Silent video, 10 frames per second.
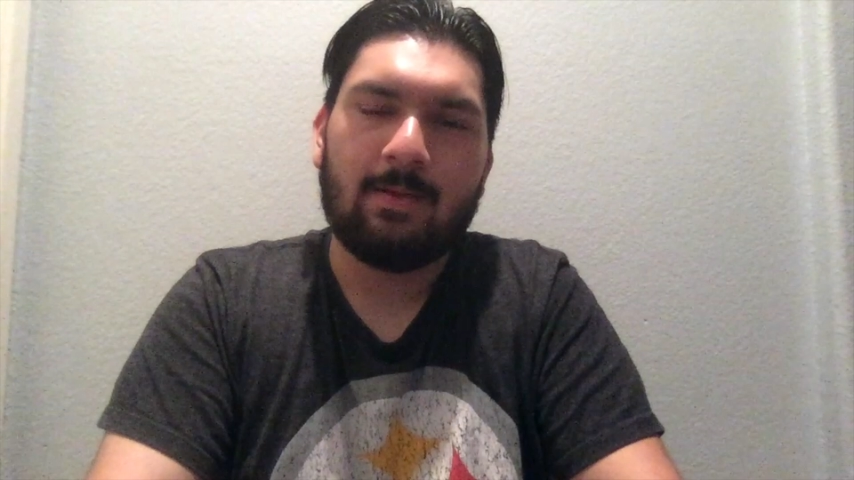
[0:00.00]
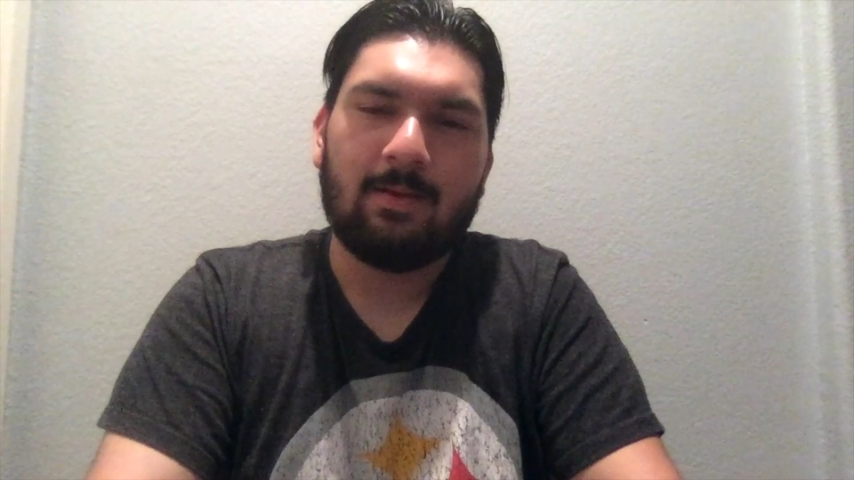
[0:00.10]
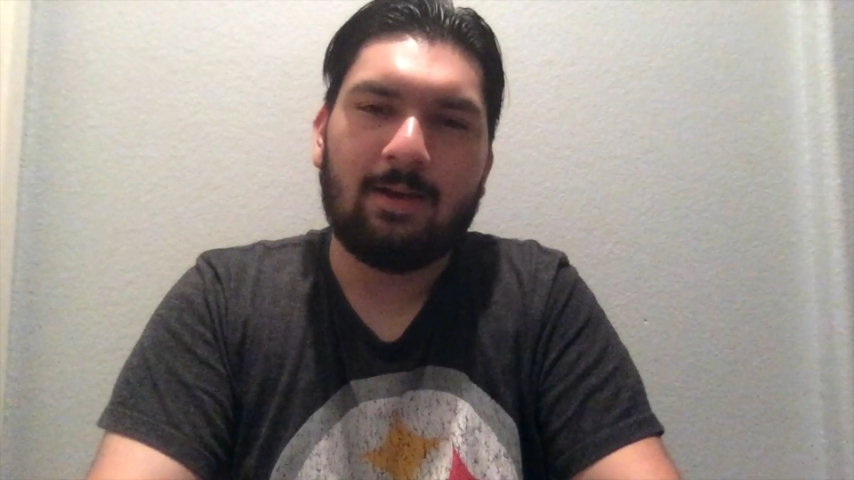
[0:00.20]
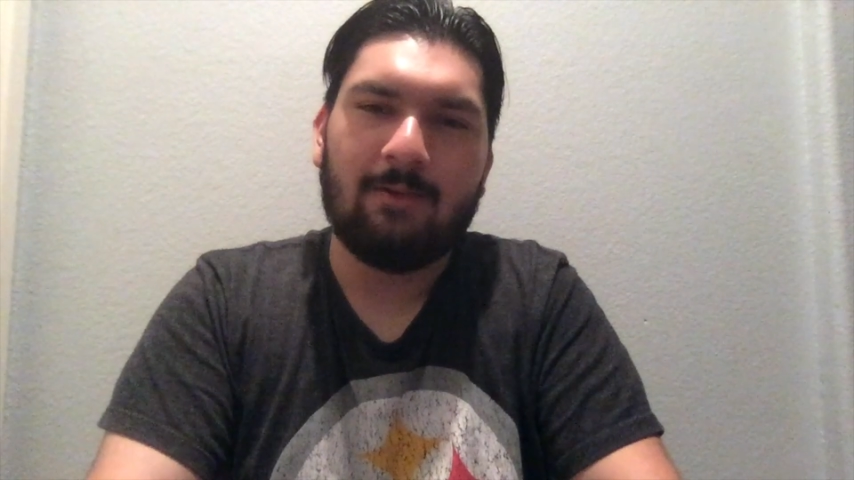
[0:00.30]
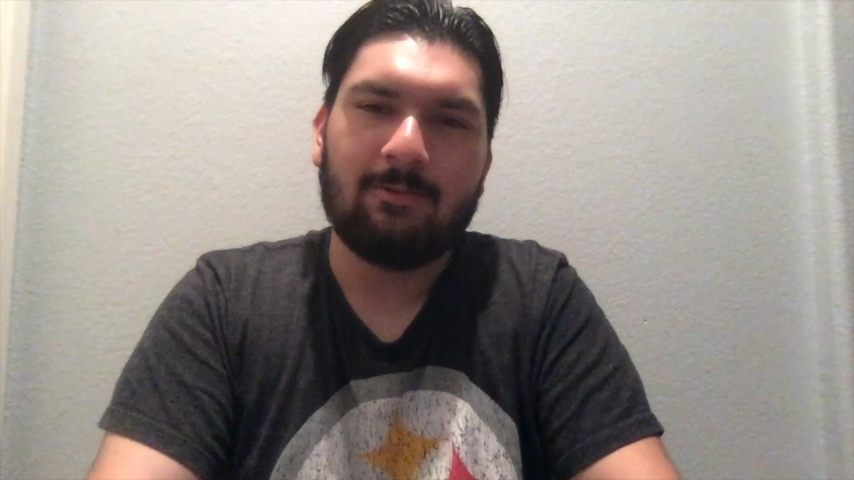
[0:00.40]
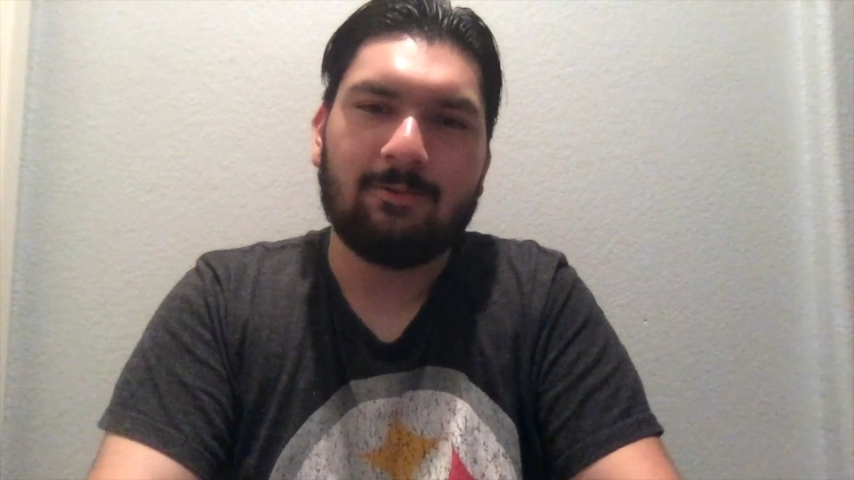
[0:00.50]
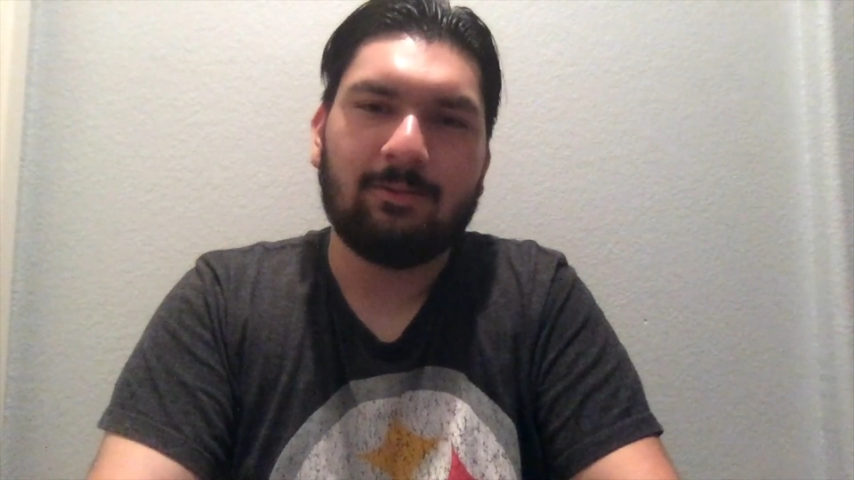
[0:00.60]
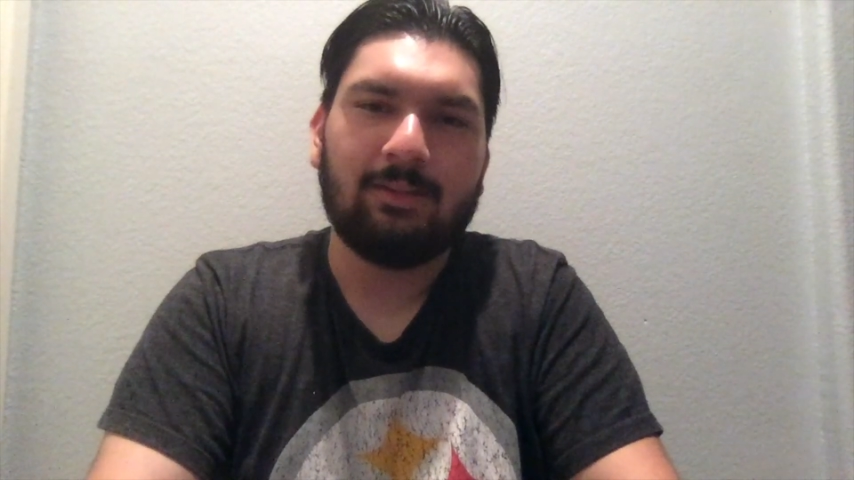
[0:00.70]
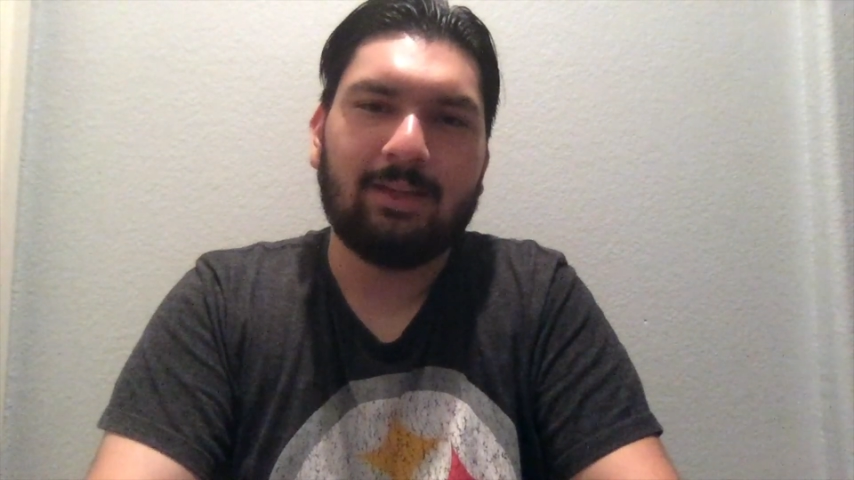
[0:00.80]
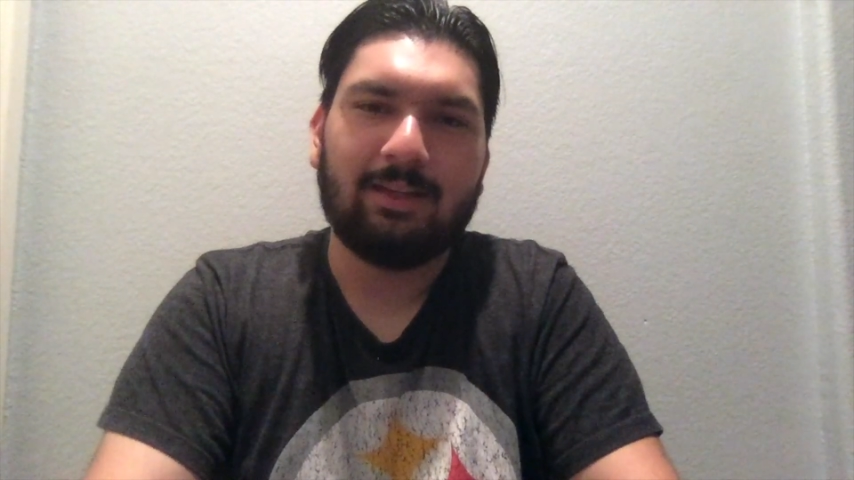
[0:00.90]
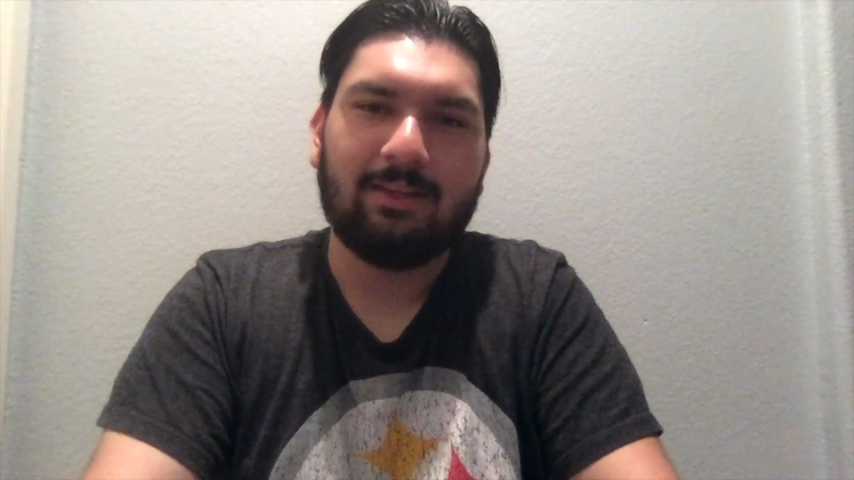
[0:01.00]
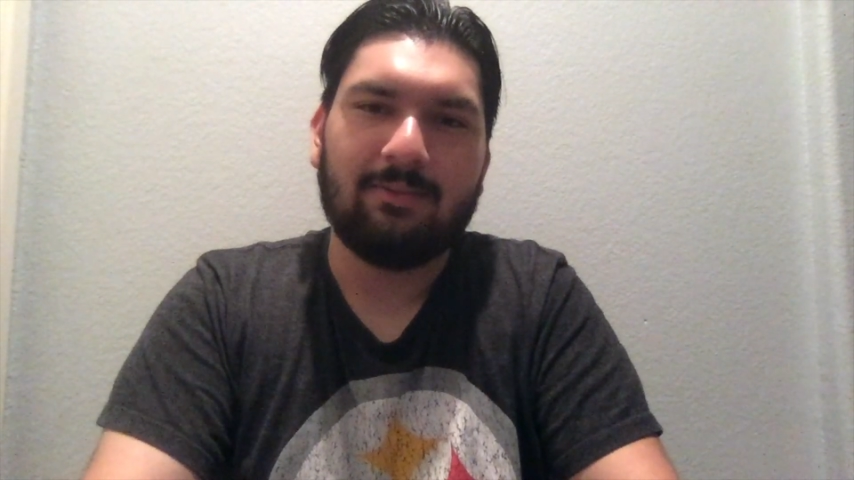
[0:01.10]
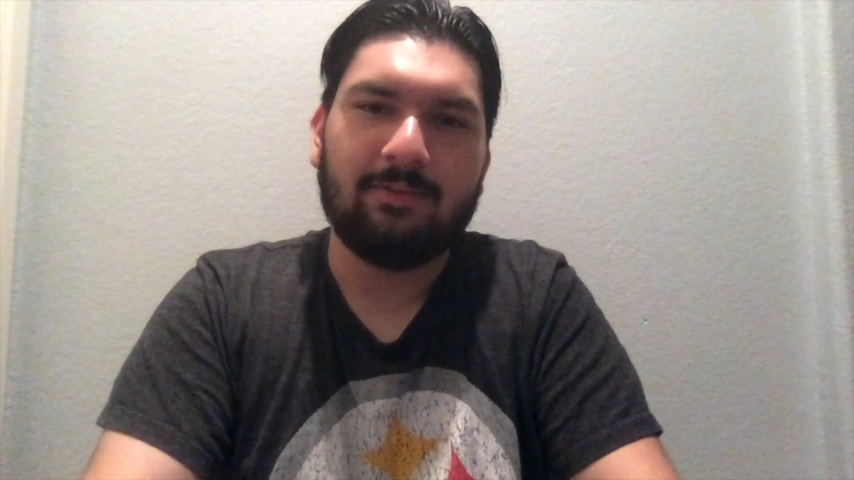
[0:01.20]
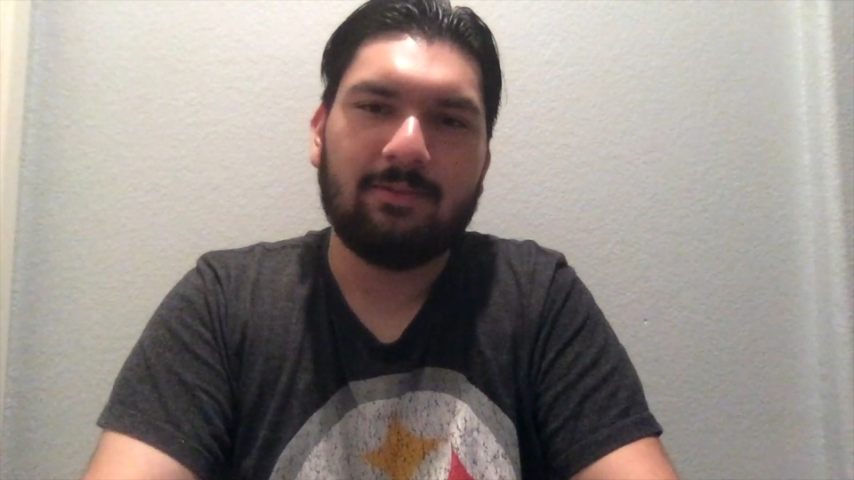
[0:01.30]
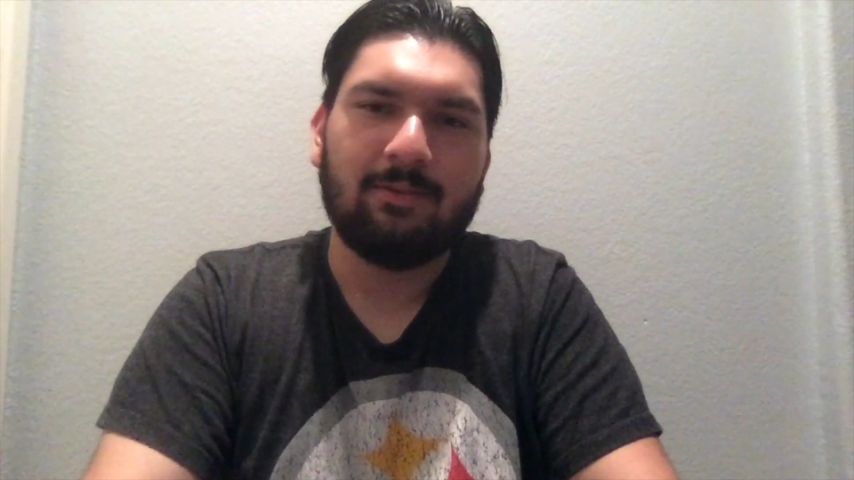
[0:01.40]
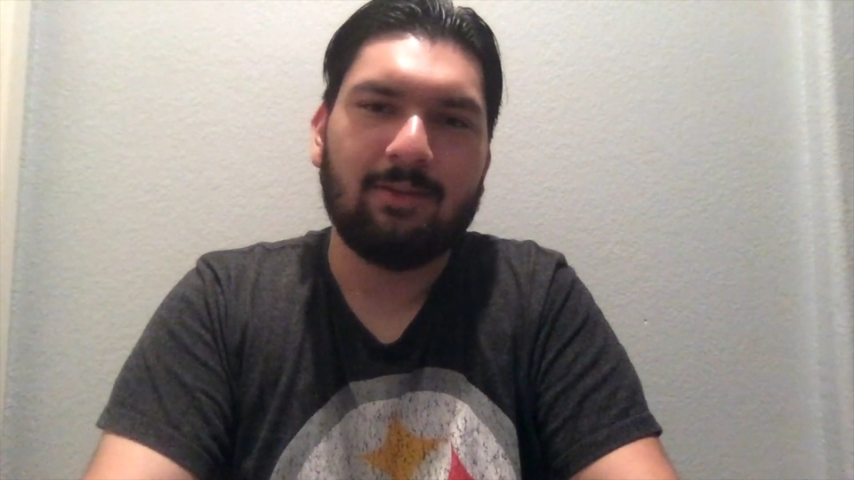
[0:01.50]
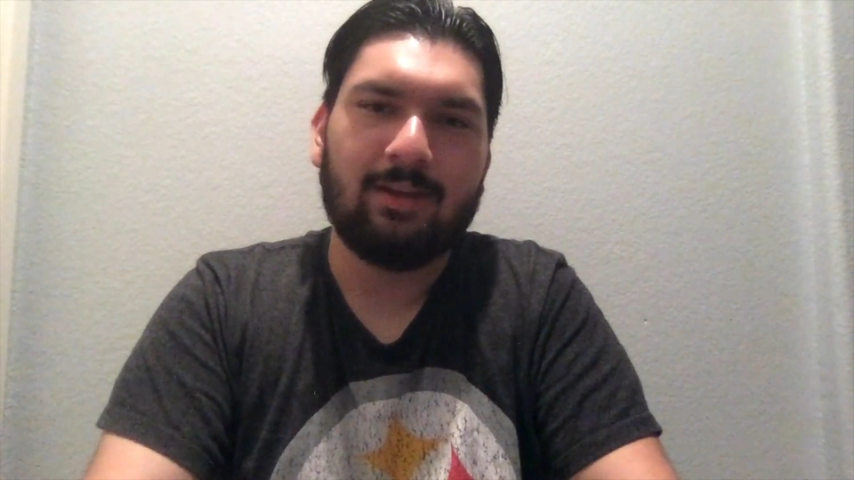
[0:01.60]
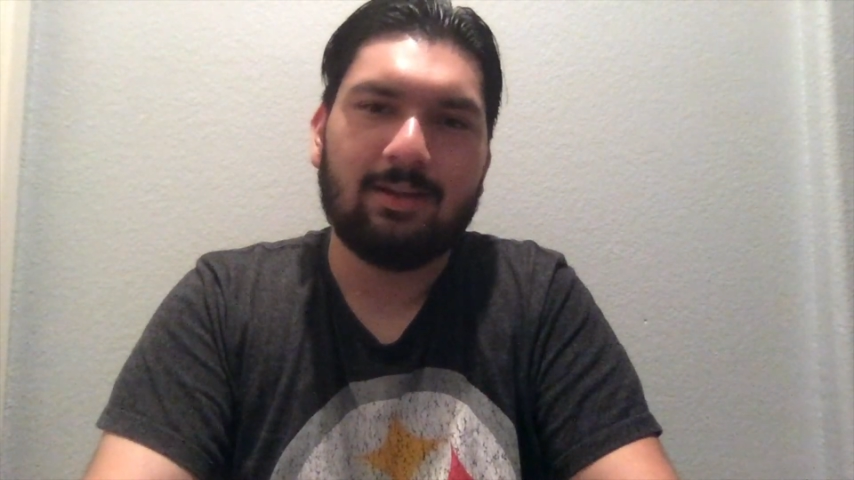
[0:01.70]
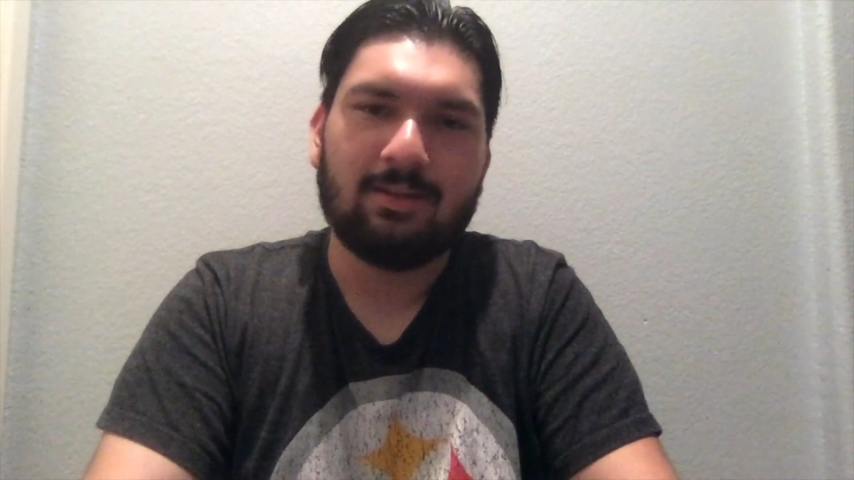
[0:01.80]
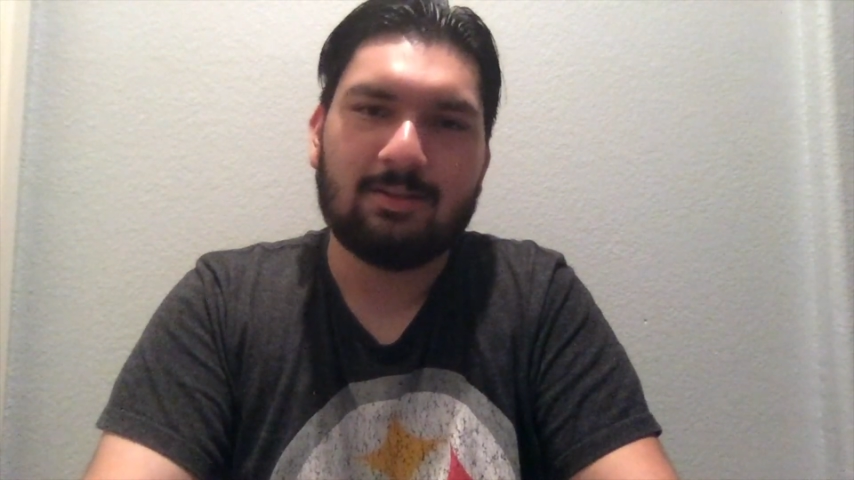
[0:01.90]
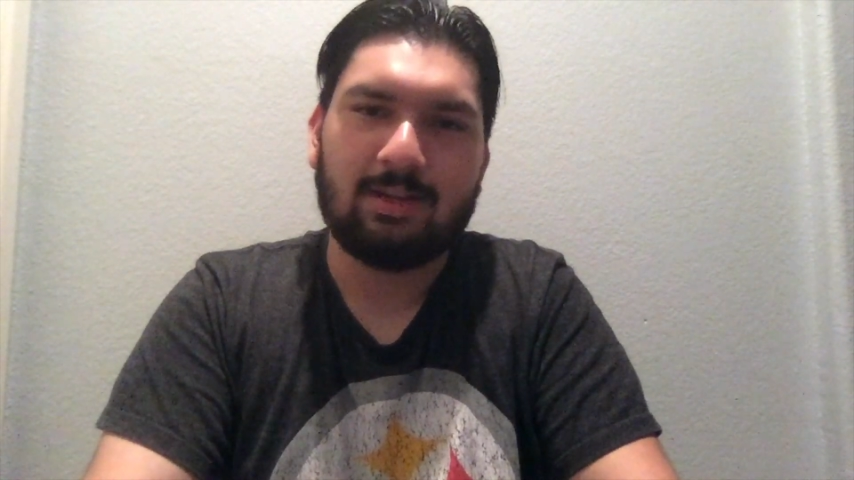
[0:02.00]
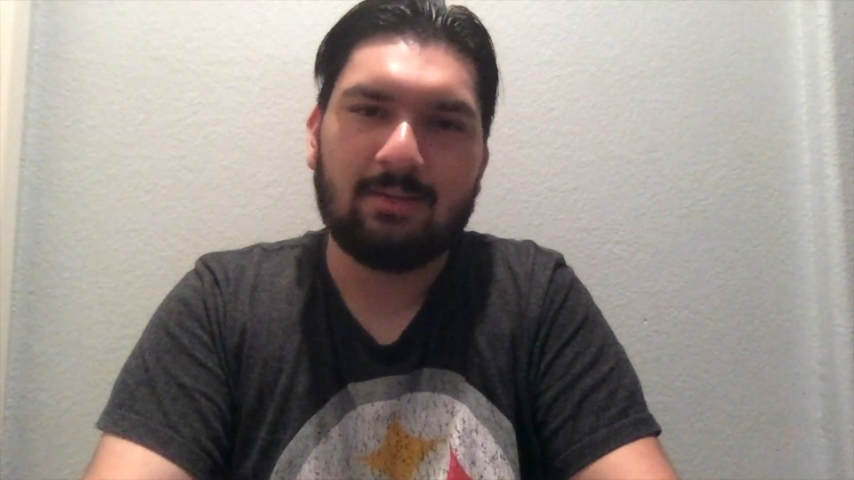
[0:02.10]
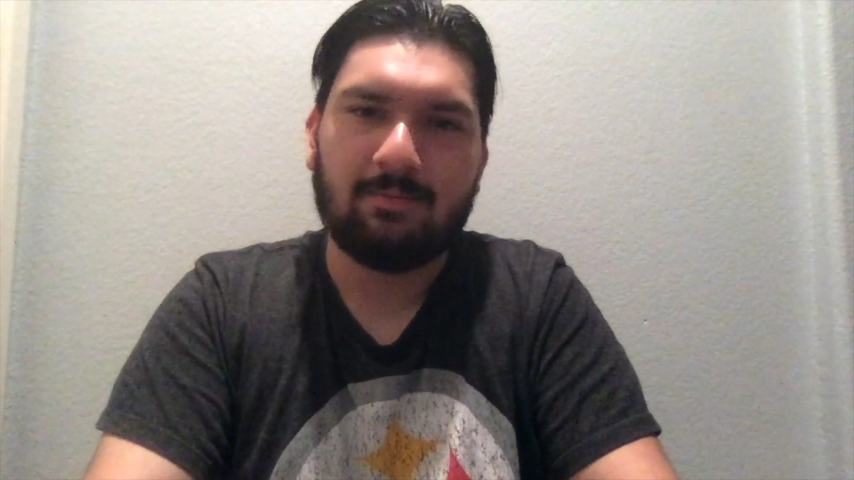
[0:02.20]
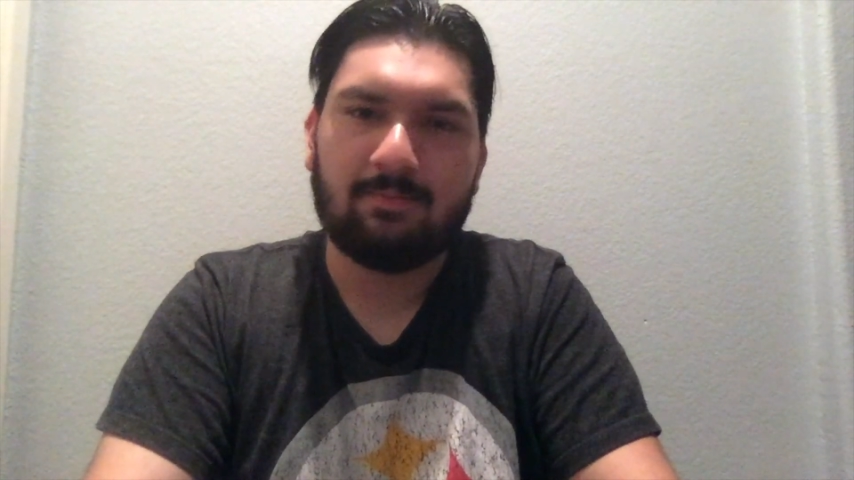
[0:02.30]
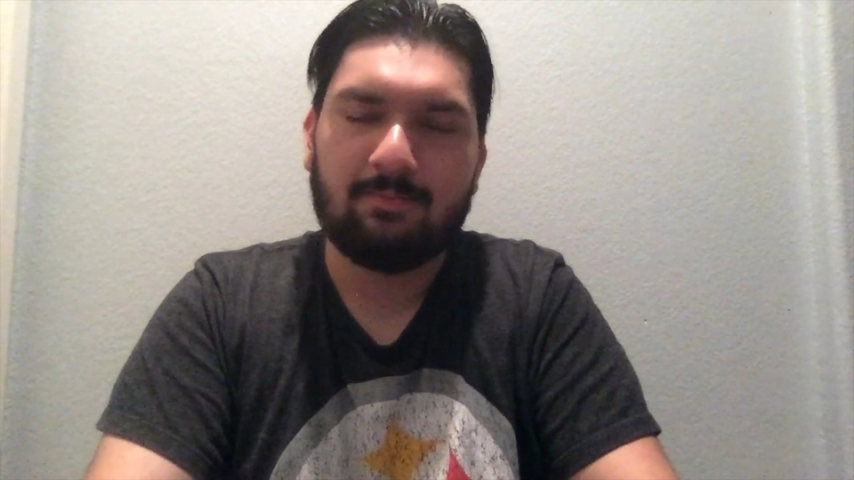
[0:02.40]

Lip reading: I was only like in the fifth grade at the time,